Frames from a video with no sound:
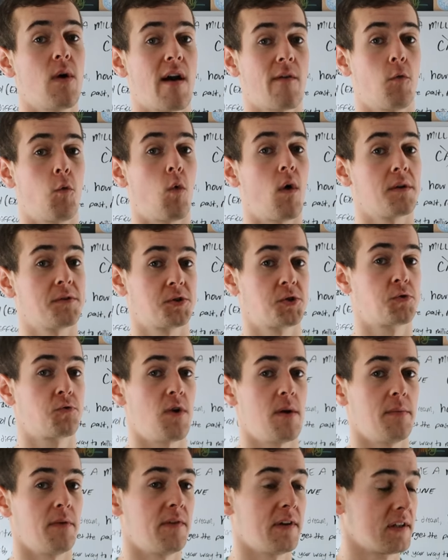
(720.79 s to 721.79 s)
you have one
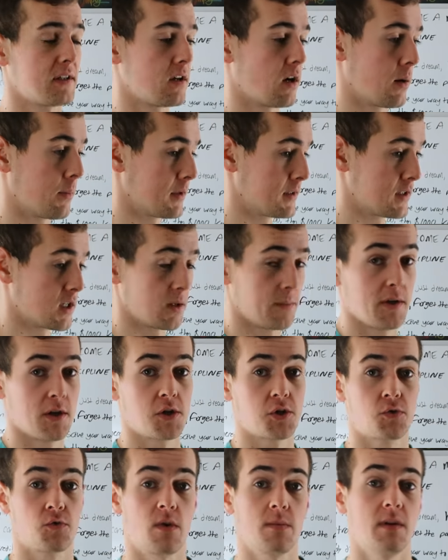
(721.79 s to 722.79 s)
stream of income, it's going to be
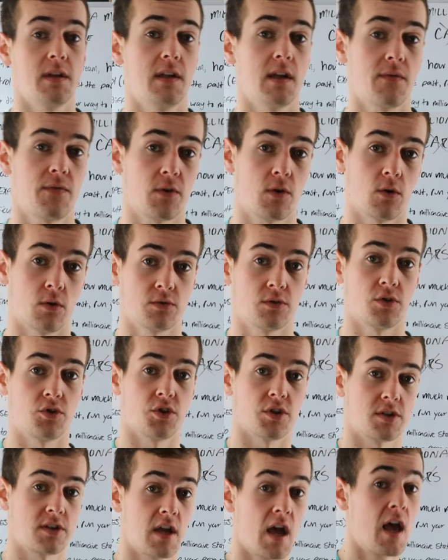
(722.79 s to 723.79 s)
extremely difficult to
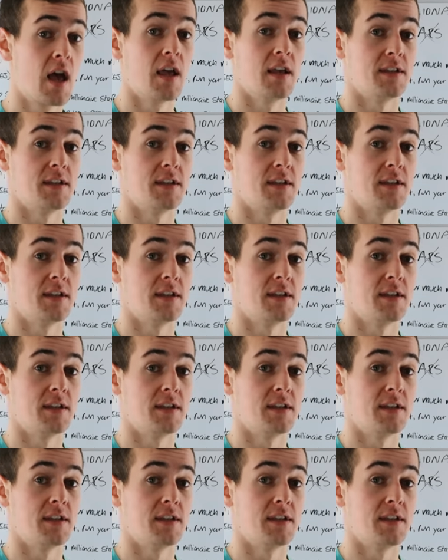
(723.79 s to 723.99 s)
just